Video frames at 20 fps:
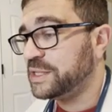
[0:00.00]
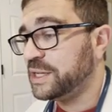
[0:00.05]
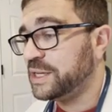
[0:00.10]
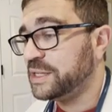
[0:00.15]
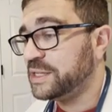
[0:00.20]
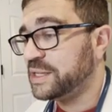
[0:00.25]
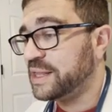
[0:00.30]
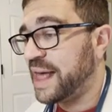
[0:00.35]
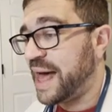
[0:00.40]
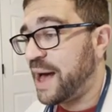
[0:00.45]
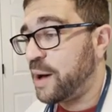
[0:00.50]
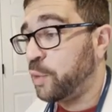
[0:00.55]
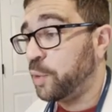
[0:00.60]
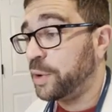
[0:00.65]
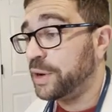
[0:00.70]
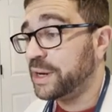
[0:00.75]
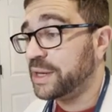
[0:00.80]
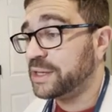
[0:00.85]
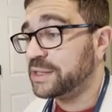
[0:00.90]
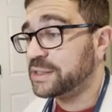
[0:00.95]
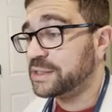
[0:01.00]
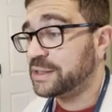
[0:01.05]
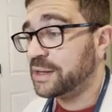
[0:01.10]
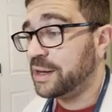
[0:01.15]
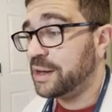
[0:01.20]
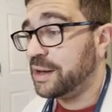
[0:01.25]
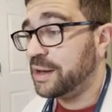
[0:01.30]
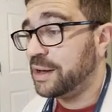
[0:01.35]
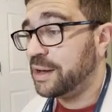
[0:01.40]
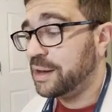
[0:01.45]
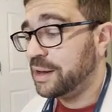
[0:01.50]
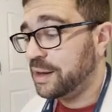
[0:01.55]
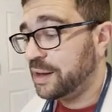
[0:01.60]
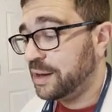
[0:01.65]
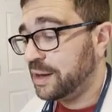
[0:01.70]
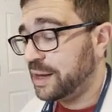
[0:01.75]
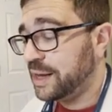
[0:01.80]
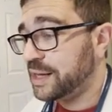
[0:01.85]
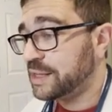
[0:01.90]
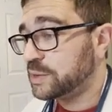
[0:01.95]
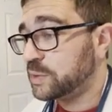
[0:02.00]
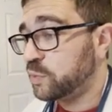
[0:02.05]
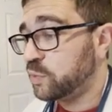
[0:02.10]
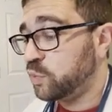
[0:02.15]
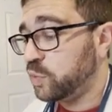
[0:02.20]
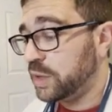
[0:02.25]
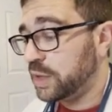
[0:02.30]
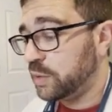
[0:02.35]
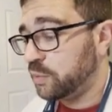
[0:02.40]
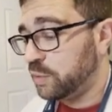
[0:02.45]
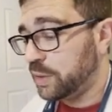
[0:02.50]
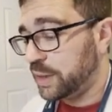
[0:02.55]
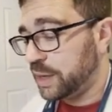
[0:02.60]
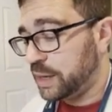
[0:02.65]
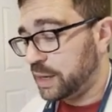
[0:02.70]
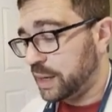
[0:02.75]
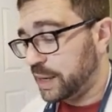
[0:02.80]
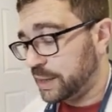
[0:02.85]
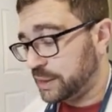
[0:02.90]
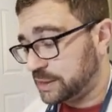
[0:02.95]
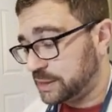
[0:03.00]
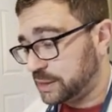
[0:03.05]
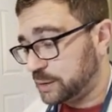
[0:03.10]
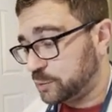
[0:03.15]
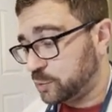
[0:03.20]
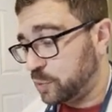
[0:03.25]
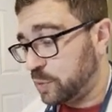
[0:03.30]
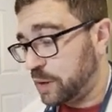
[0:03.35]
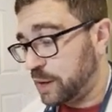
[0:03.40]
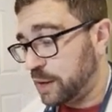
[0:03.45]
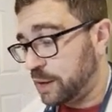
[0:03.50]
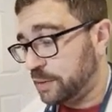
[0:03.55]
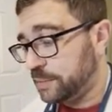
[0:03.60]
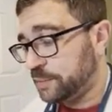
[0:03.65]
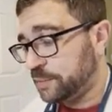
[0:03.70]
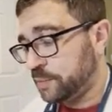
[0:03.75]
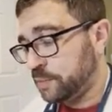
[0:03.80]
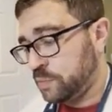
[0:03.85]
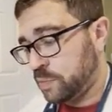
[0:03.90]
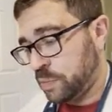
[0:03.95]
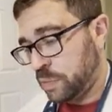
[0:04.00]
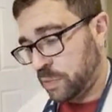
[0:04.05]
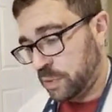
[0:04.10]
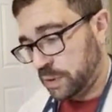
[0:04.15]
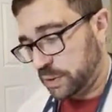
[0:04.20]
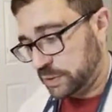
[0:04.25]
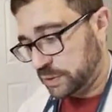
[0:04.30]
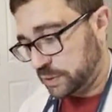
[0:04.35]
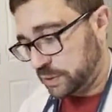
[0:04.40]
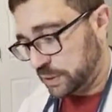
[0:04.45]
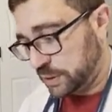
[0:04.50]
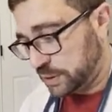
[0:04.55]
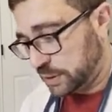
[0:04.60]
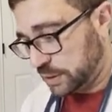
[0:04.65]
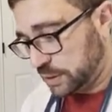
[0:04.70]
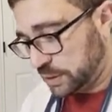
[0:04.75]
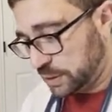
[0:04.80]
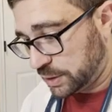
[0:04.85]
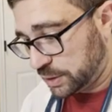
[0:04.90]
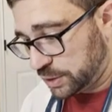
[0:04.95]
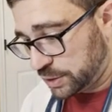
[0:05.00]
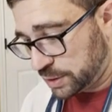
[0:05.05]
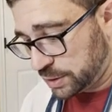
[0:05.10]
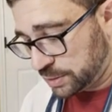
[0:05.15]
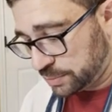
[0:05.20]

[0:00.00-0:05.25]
That one is really, really nice as well. Let's see, condition.